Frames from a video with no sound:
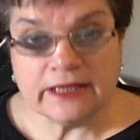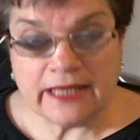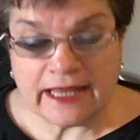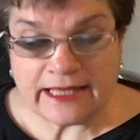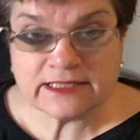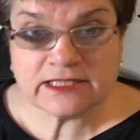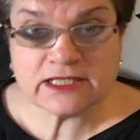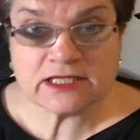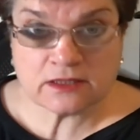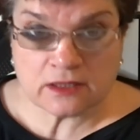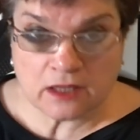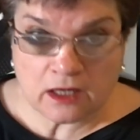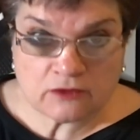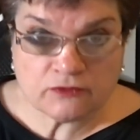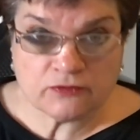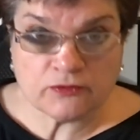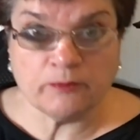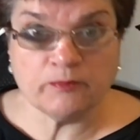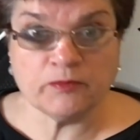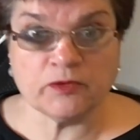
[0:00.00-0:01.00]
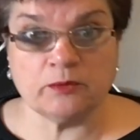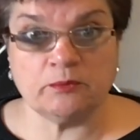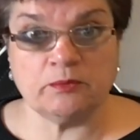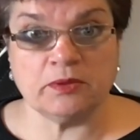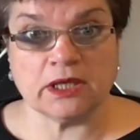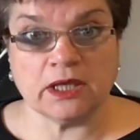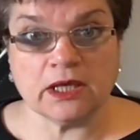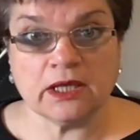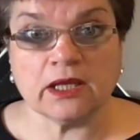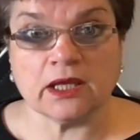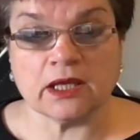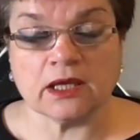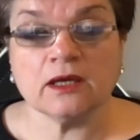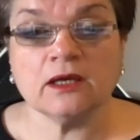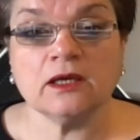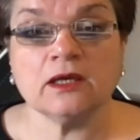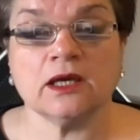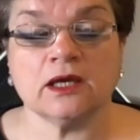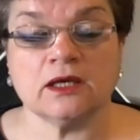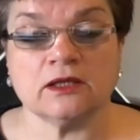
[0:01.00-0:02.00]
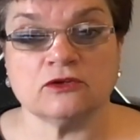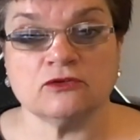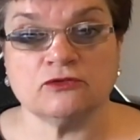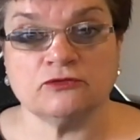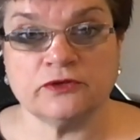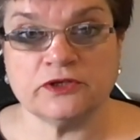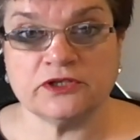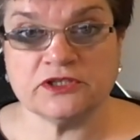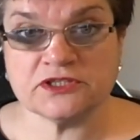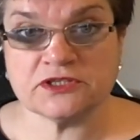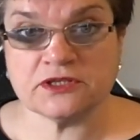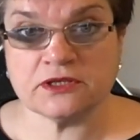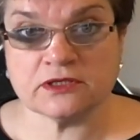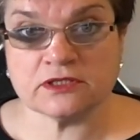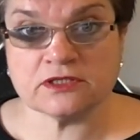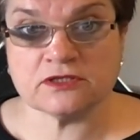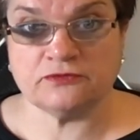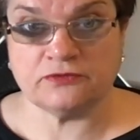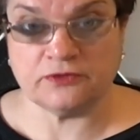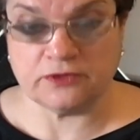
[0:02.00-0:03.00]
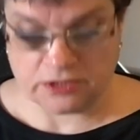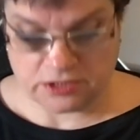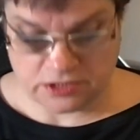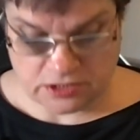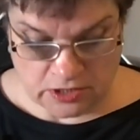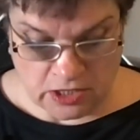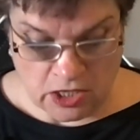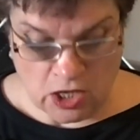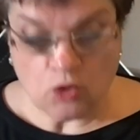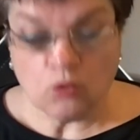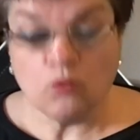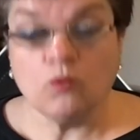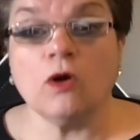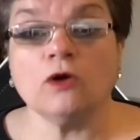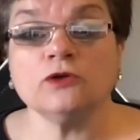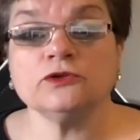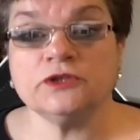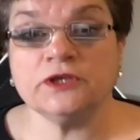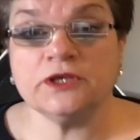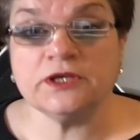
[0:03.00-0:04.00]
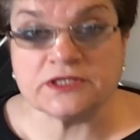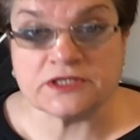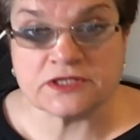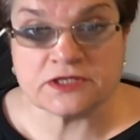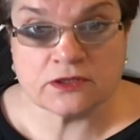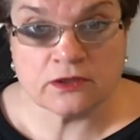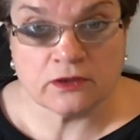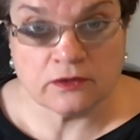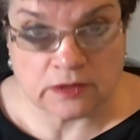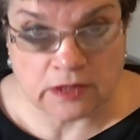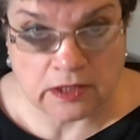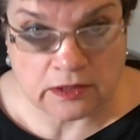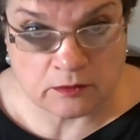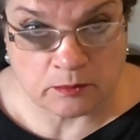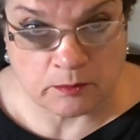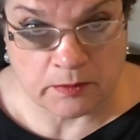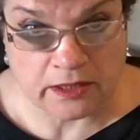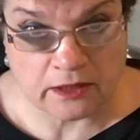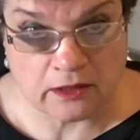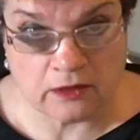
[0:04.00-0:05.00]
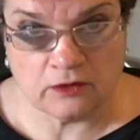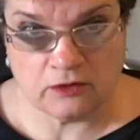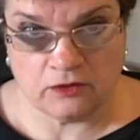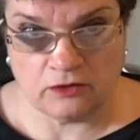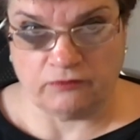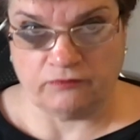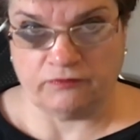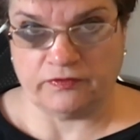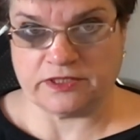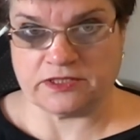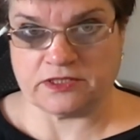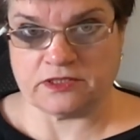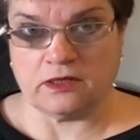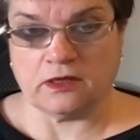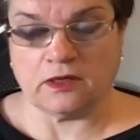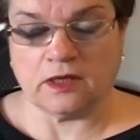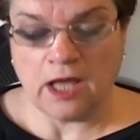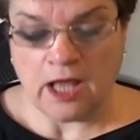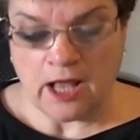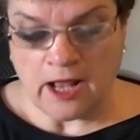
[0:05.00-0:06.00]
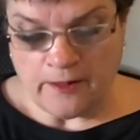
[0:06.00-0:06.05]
let's start from the beginning, and first things first, what is Nutmeg investing?